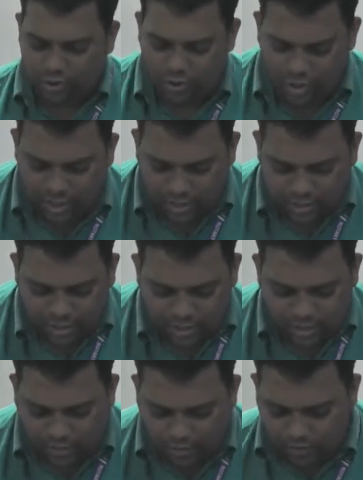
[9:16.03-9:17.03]

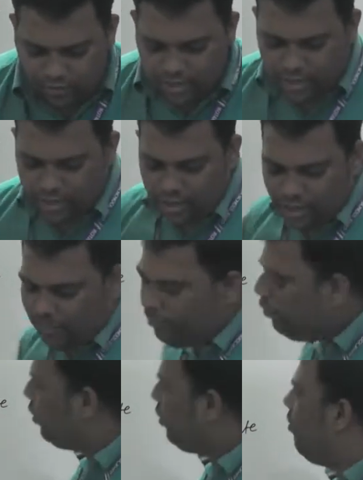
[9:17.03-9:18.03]
Okay, now we will
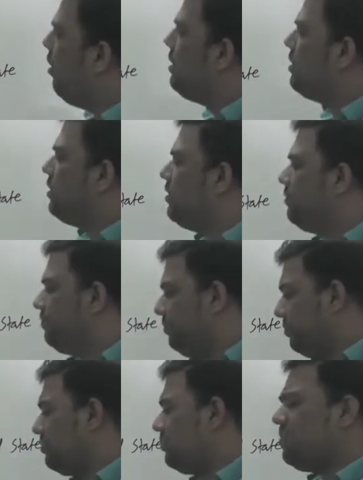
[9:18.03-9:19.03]
move towards,
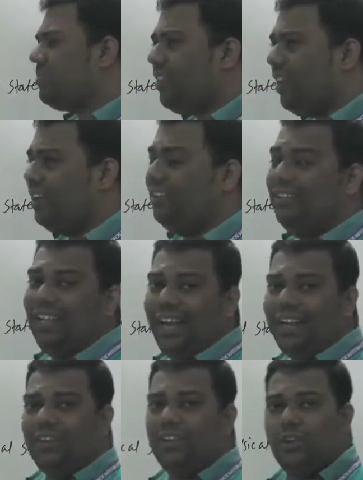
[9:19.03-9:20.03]
in
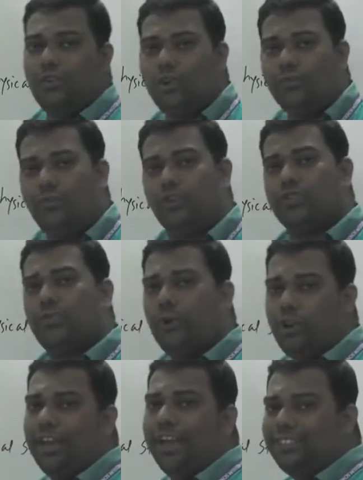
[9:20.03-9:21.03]
that your
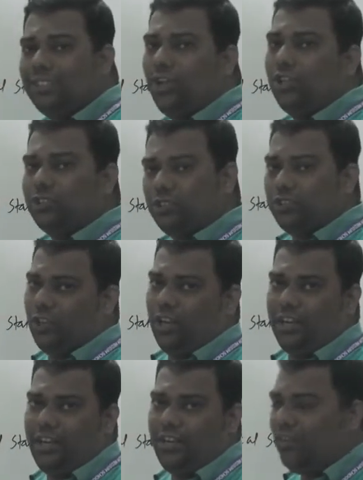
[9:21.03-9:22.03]
phosphoric acid also
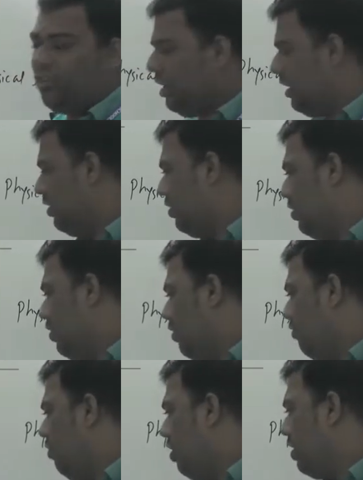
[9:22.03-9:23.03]
solid. Okay,
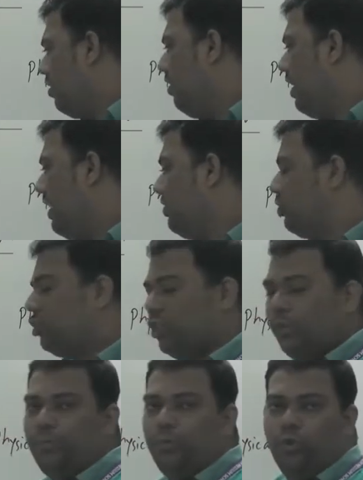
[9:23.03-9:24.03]
whatever
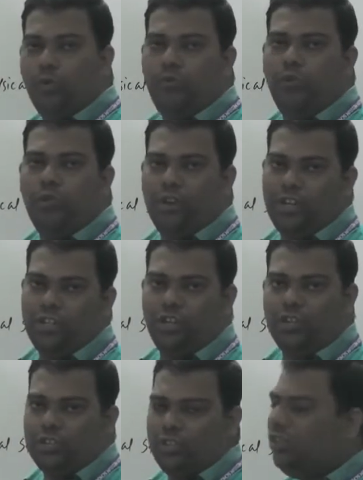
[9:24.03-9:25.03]
H3PO4 is
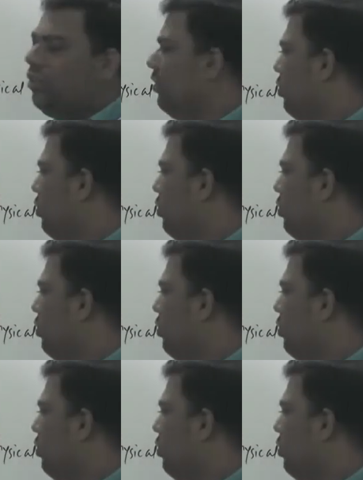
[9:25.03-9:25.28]
also